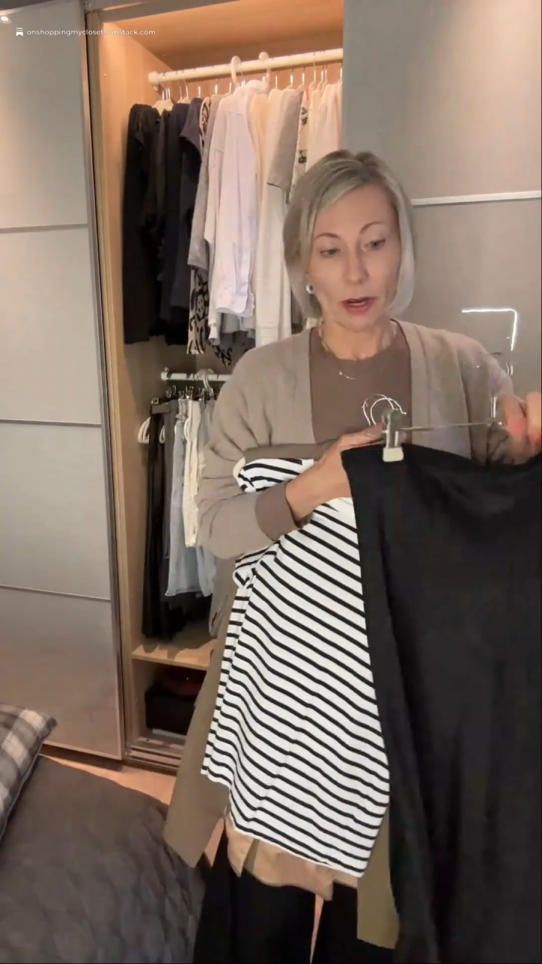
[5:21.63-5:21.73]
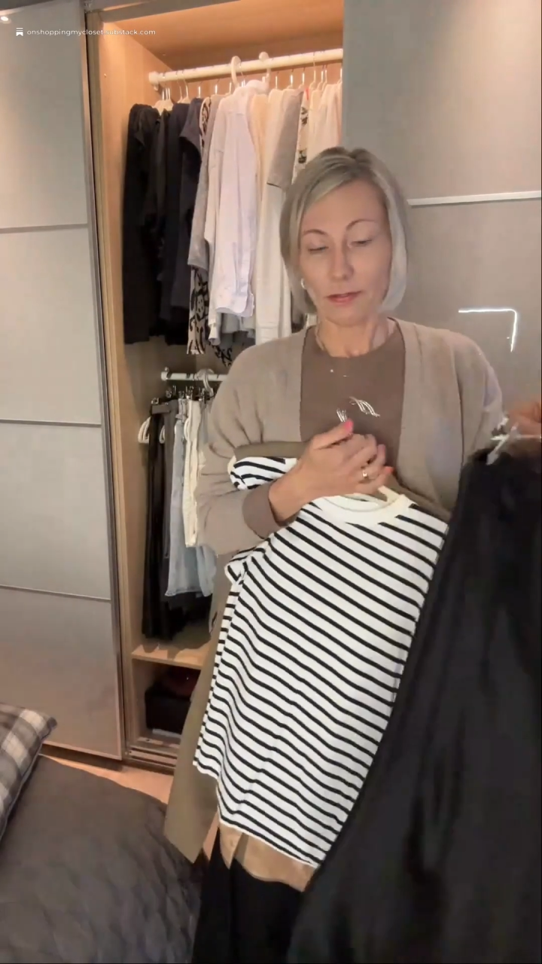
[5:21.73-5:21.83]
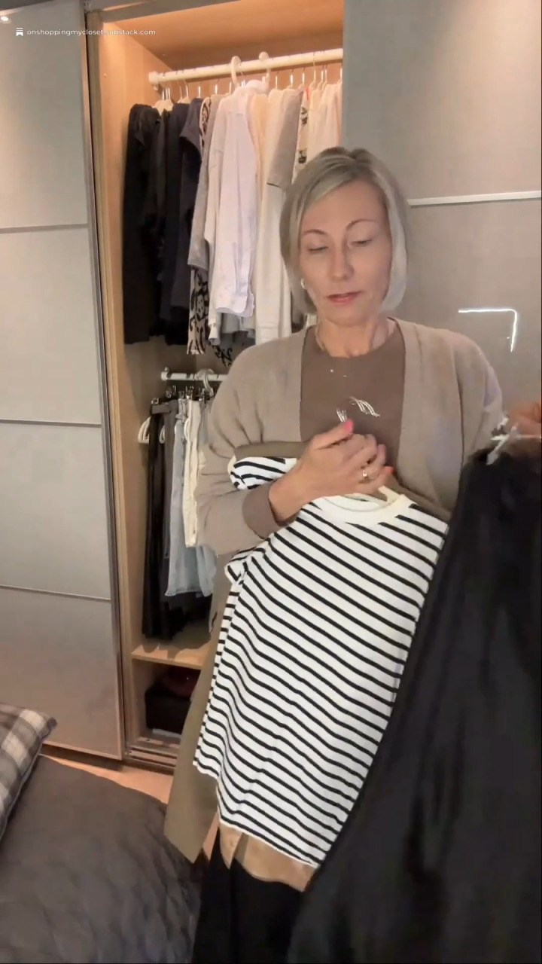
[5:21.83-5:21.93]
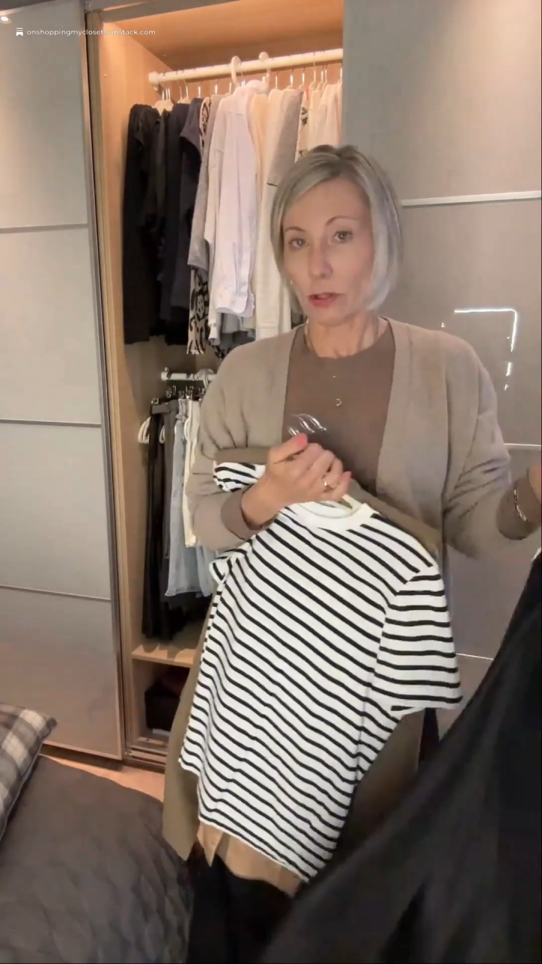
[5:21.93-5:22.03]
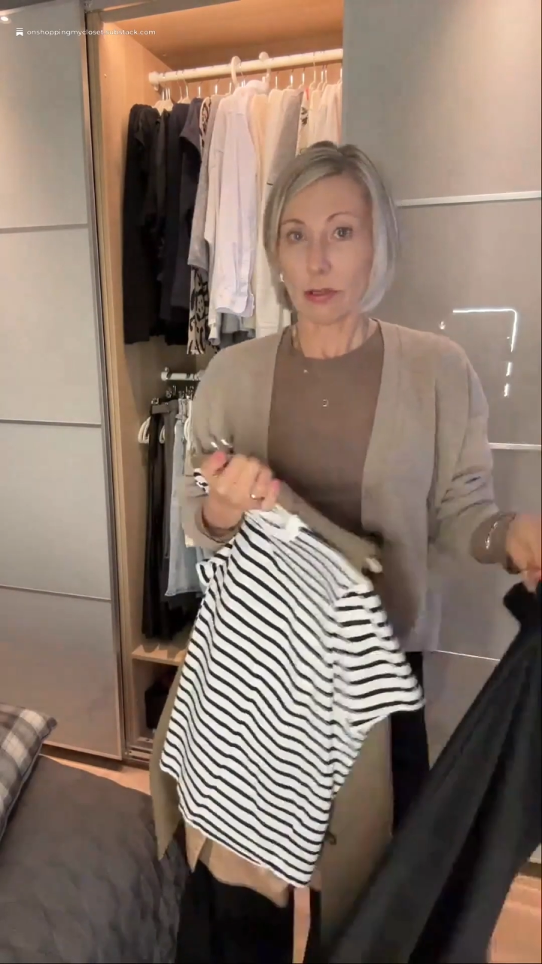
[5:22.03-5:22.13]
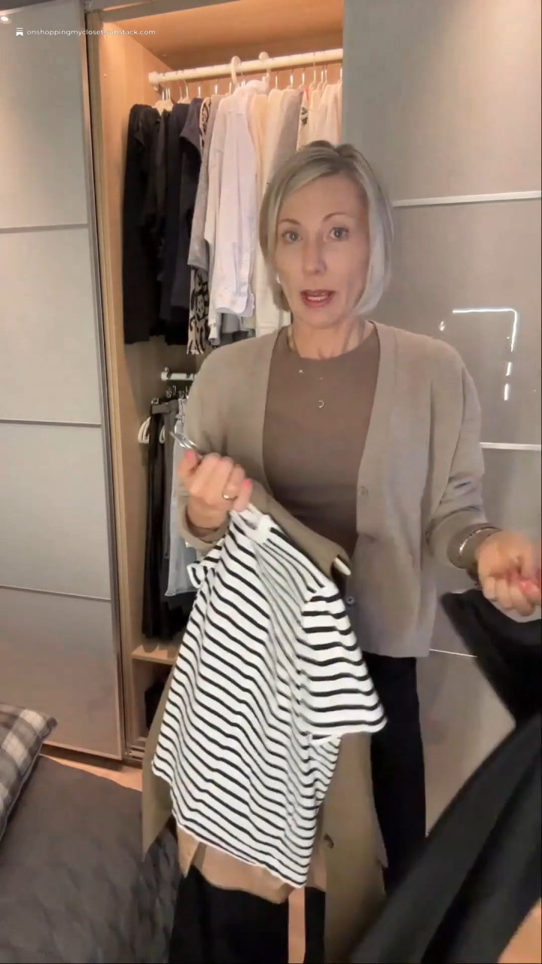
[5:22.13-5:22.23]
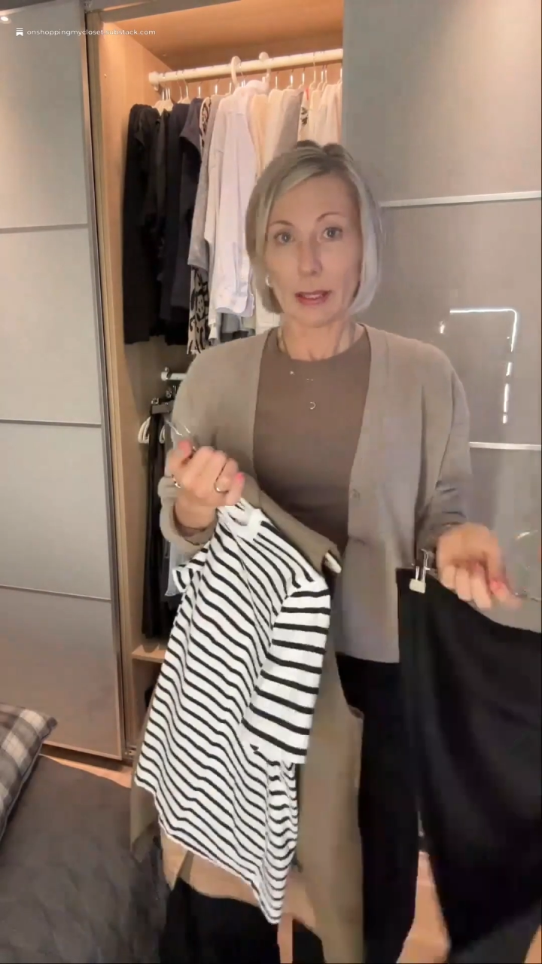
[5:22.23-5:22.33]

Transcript: I thought